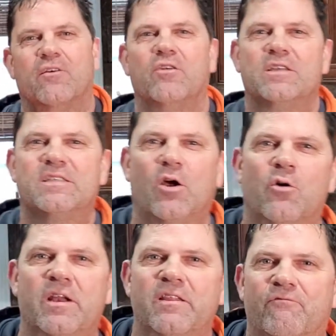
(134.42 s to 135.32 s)
crust
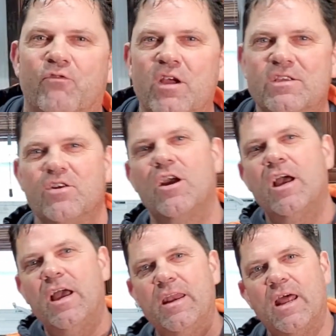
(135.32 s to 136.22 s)
going in the freezer,
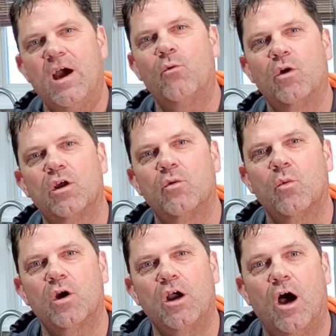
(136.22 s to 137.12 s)
and now we're going to
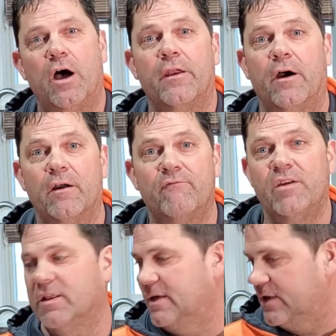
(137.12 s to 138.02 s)
work on our filling.